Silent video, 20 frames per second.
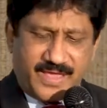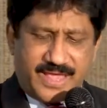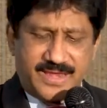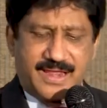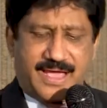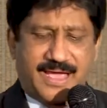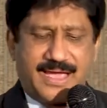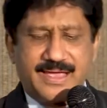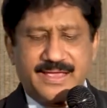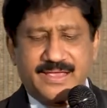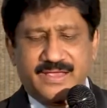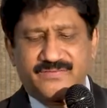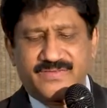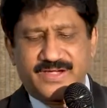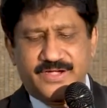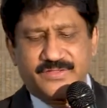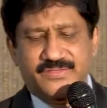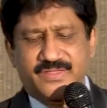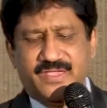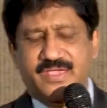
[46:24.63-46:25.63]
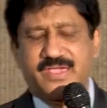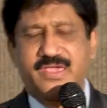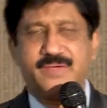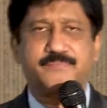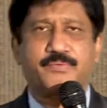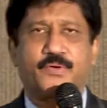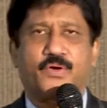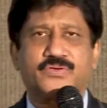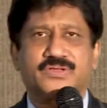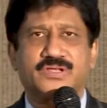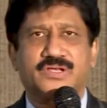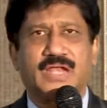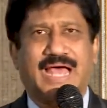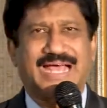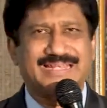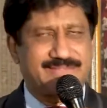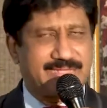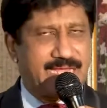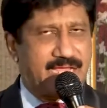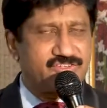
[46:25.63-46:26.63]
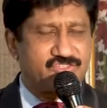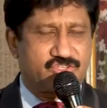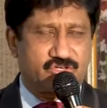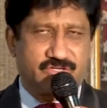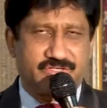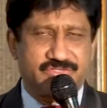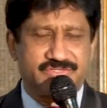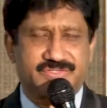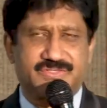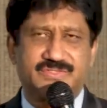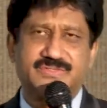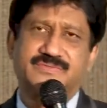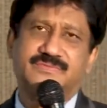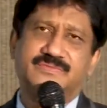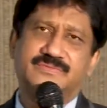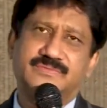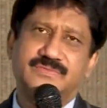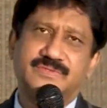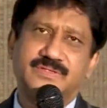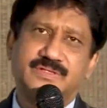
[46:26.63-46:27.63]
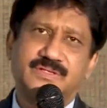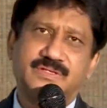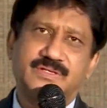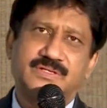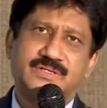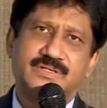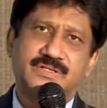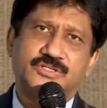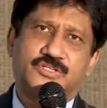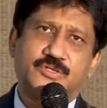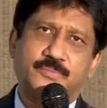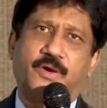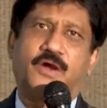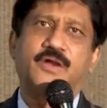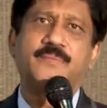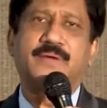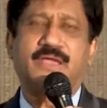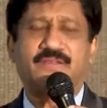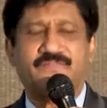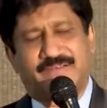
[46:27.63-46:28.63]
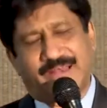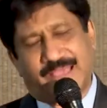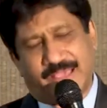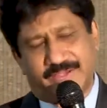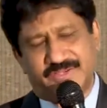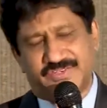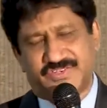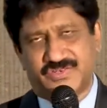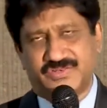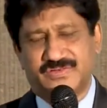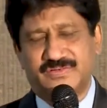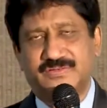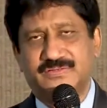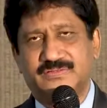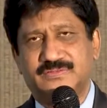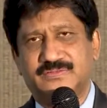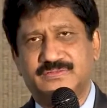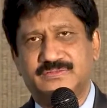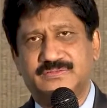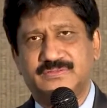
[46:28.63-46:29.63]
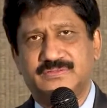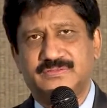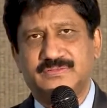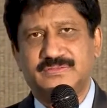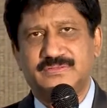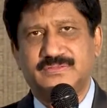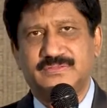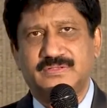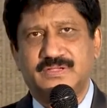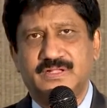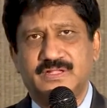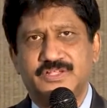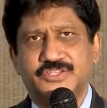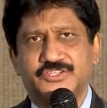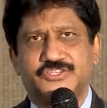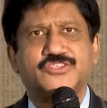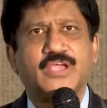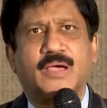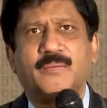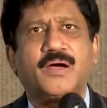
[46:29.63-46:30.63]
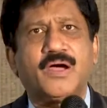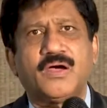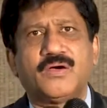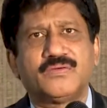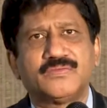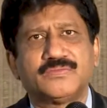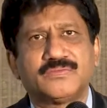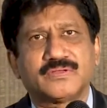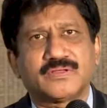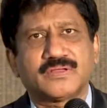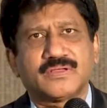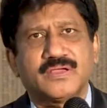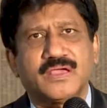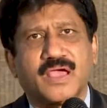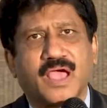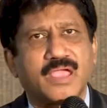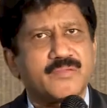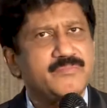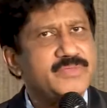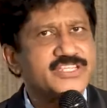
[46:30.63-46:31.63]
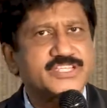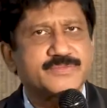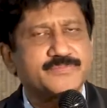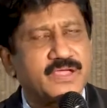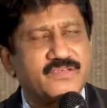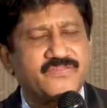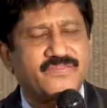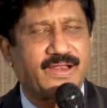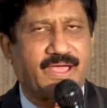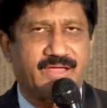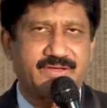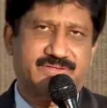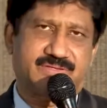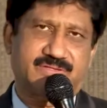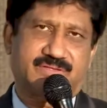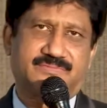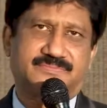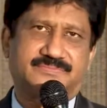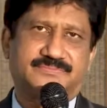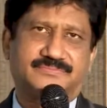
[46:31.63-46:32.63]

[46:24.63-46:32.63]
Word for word: when I went to the airport in Los Angeles to board my flight, somehow I missed my flight.